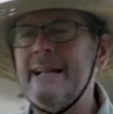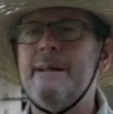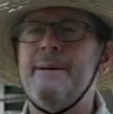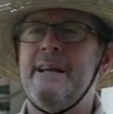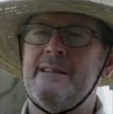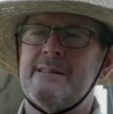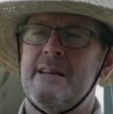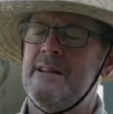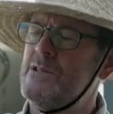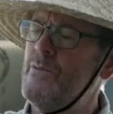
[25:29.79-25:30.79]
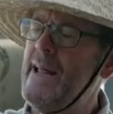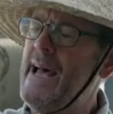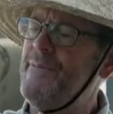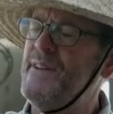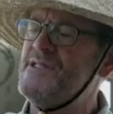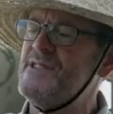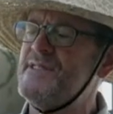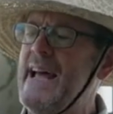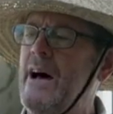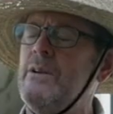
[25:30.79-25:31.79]
limit is, two and a half inches
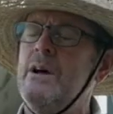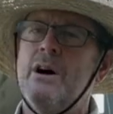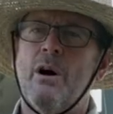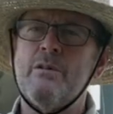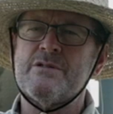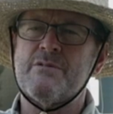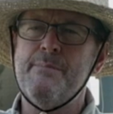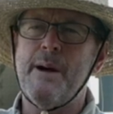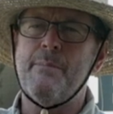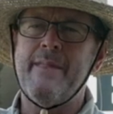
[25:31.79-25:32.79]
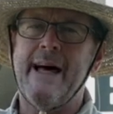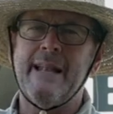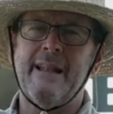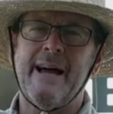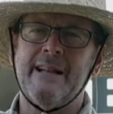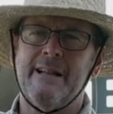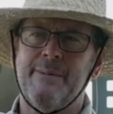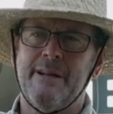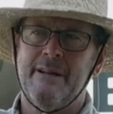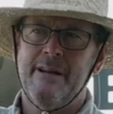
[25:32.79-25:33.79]
down. Always remember that line
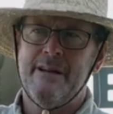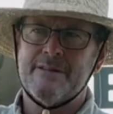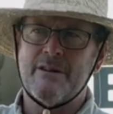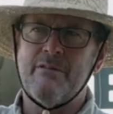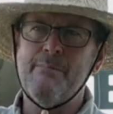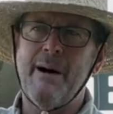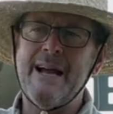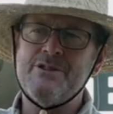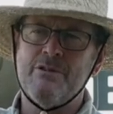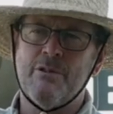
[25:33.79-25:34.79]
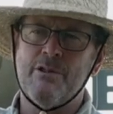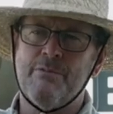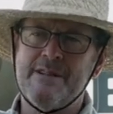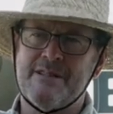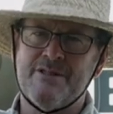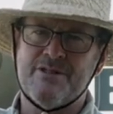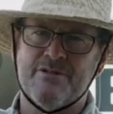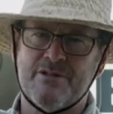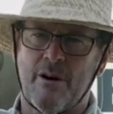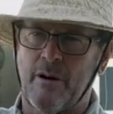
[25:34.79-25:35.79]
limit. It's gonna remind you where the
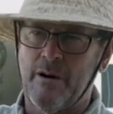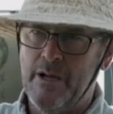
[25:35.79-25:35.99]
resistors are.